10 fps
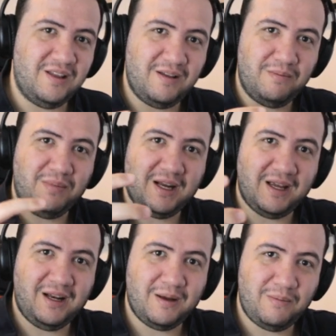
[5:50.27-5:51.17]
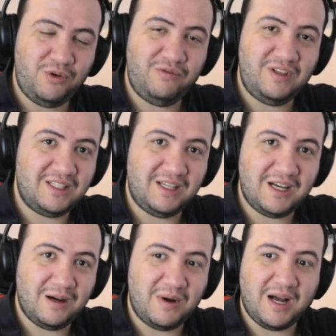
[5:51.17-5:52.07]
Malayalam movies
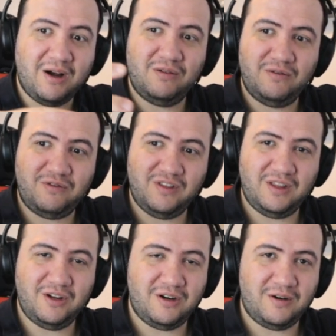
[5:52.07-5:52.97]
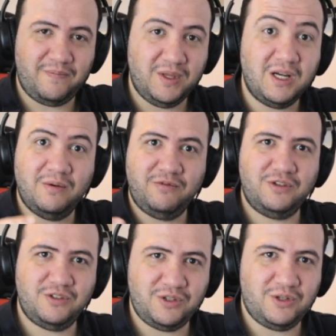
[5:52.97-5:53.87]
come out of their
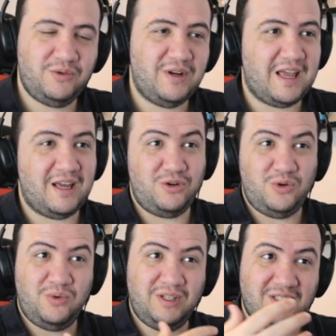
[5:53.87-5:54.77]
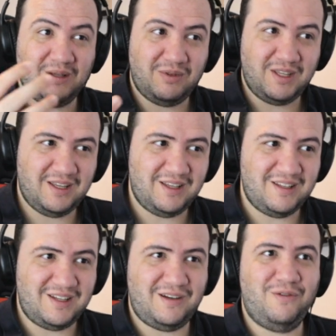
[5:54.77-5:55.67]
comfort zone and doing
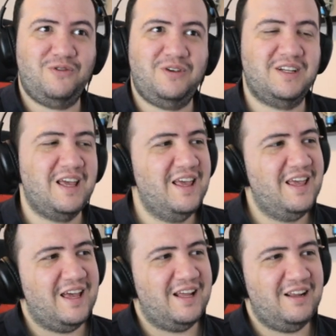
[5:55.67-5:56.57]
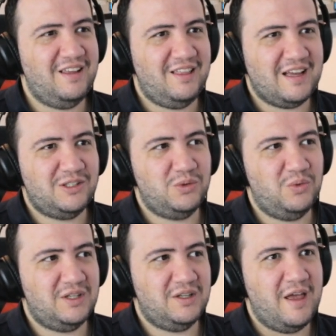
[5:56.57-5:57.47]
something different. And I think that's
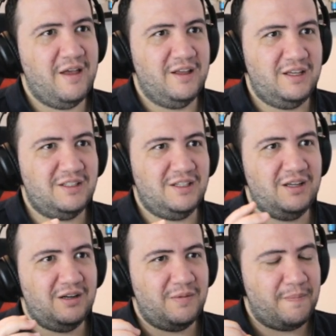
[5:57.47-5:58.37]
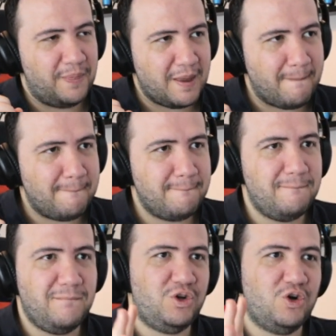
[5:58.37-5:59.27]
what is going to,
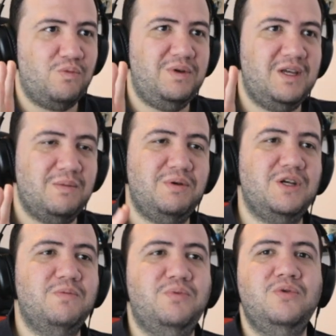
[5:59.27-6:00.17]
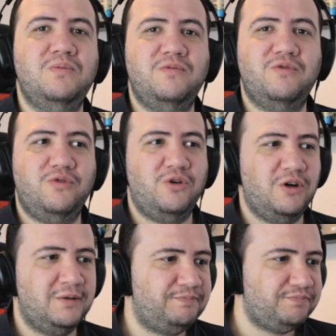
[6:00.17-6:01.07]
you know, be a big boom
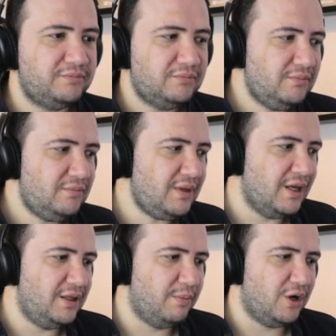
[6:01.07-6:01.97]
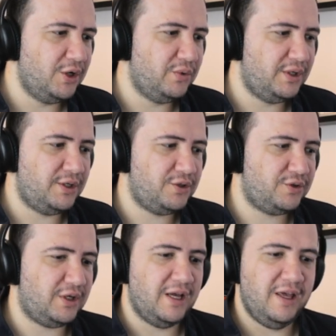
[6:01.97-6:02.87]
for the Mollywood
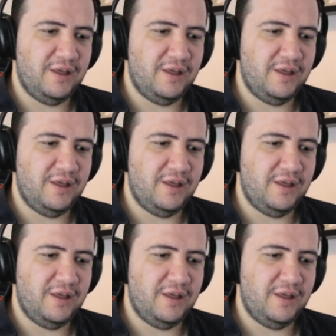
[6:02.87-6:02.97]
industry.